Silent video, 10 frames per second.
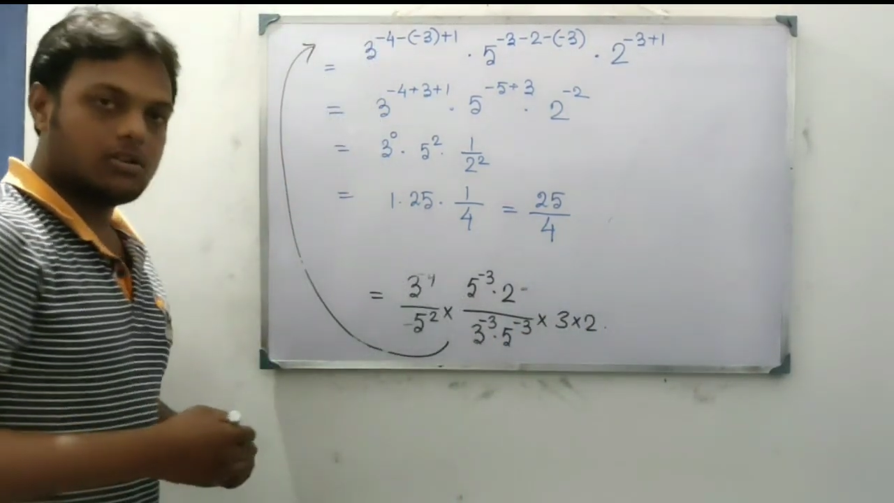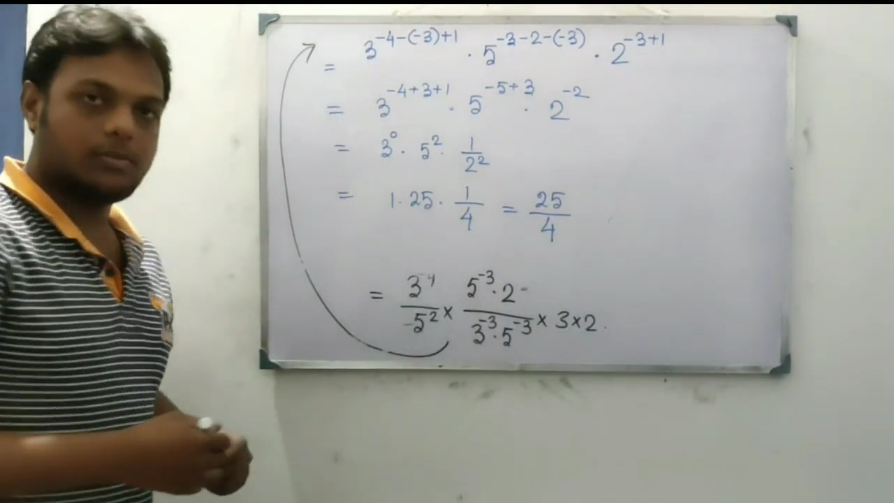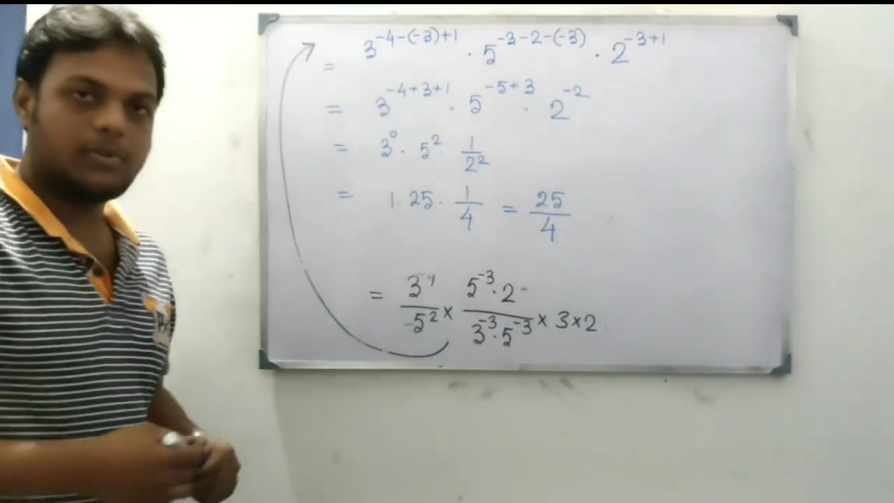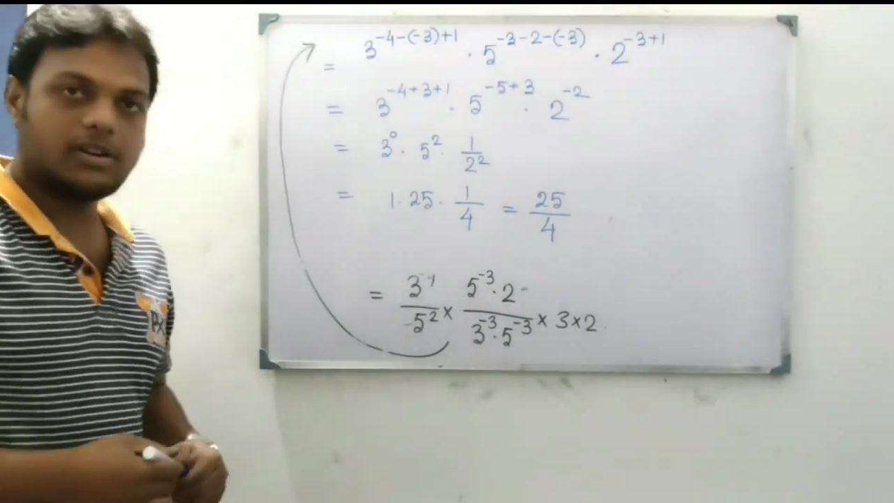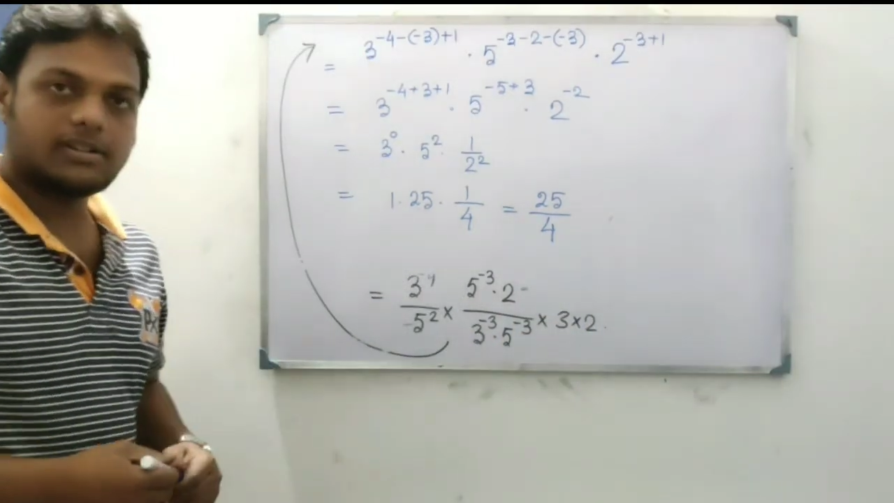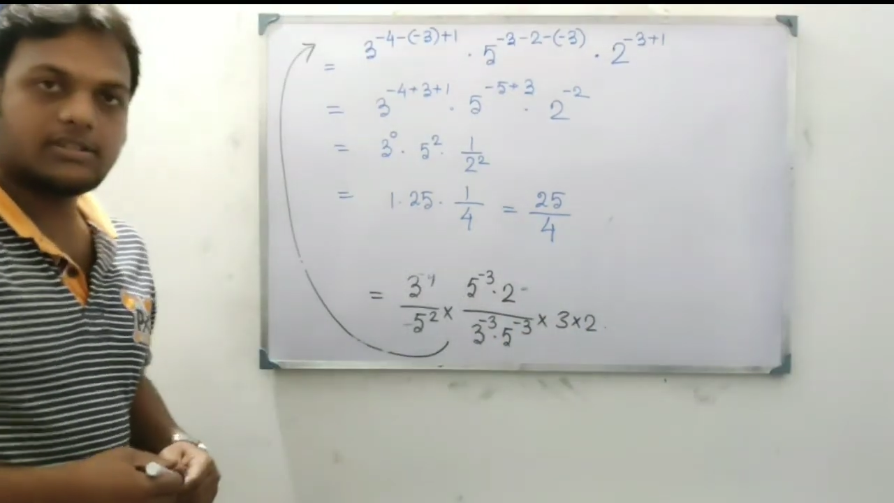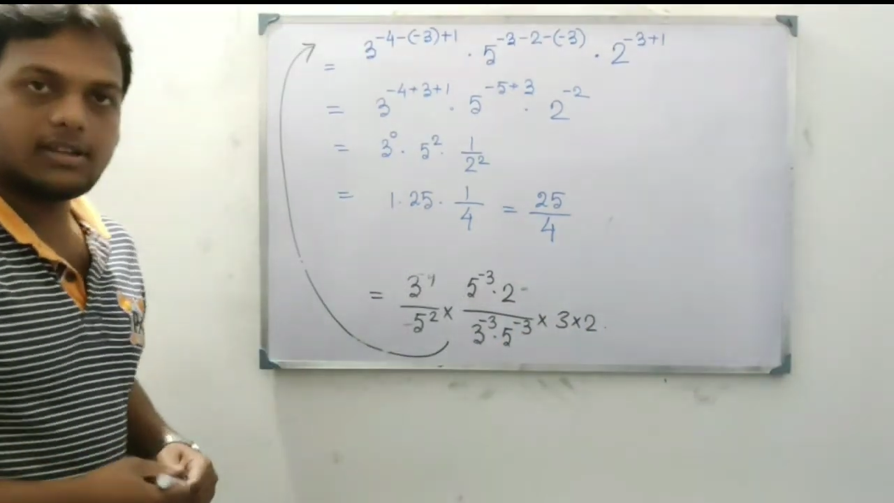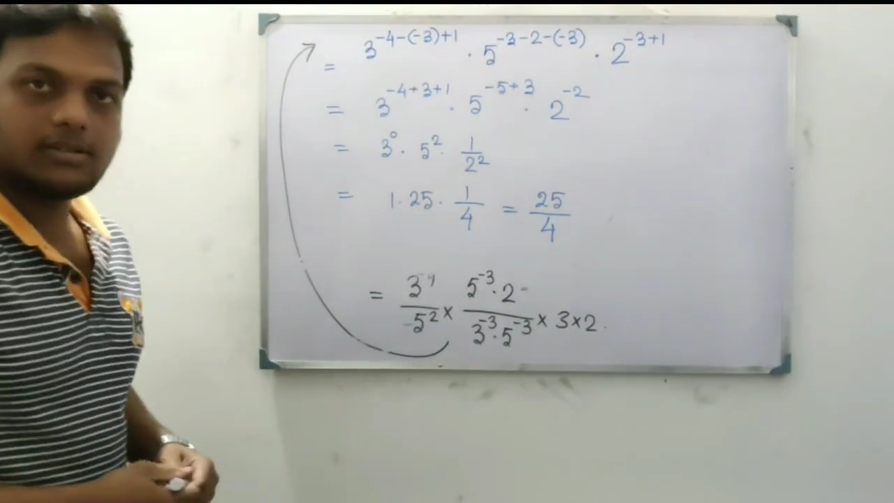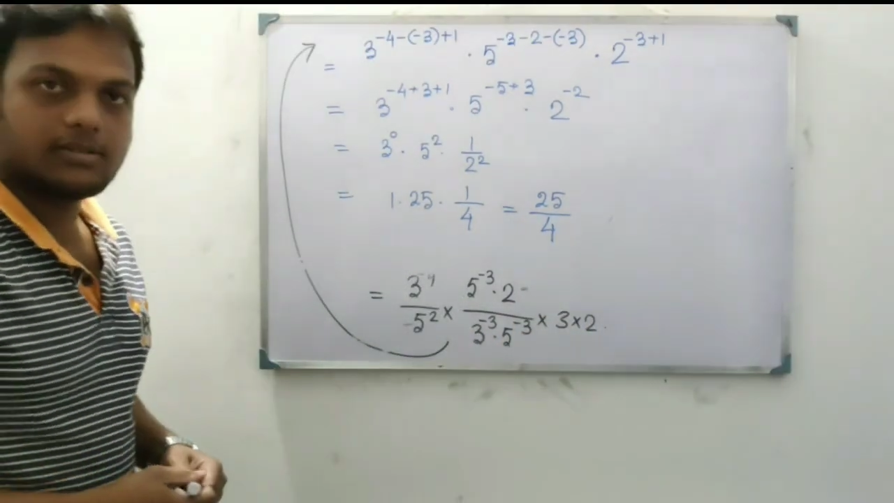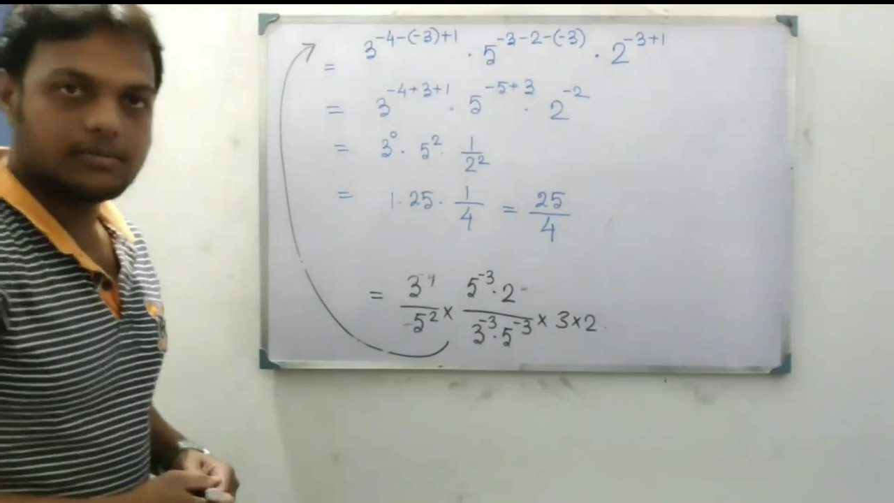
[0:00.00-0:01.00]
hope you
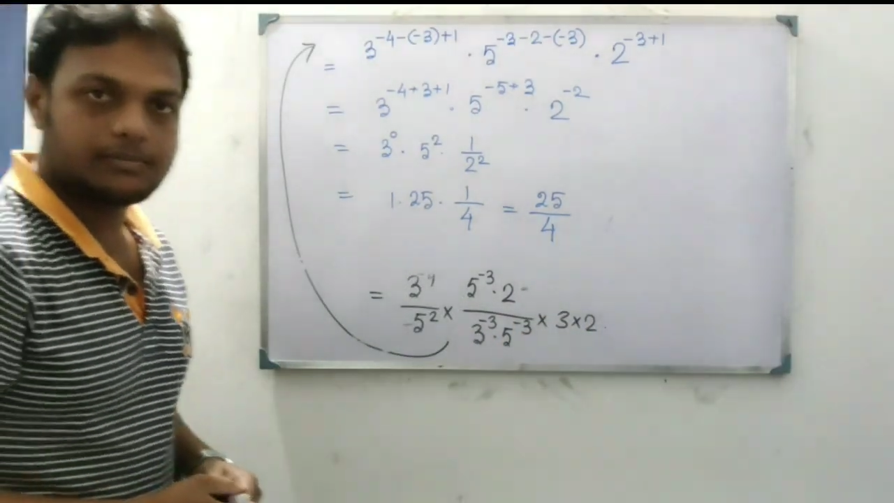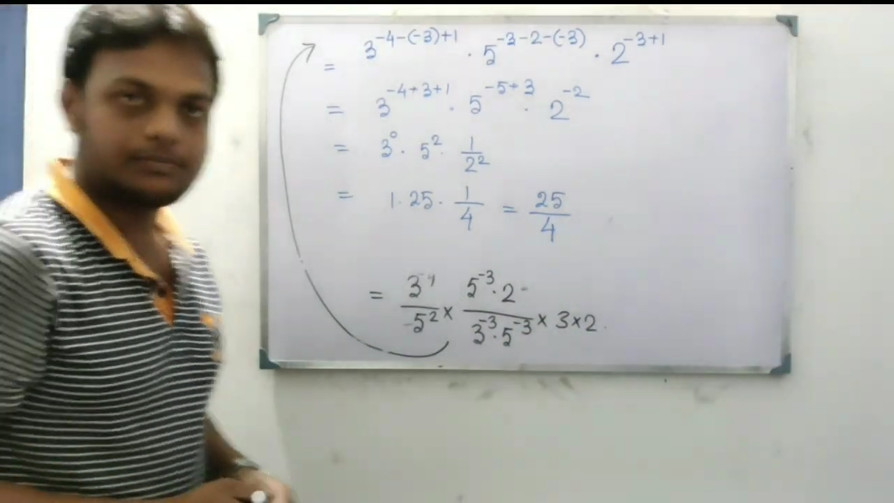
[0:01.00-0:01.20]
understand.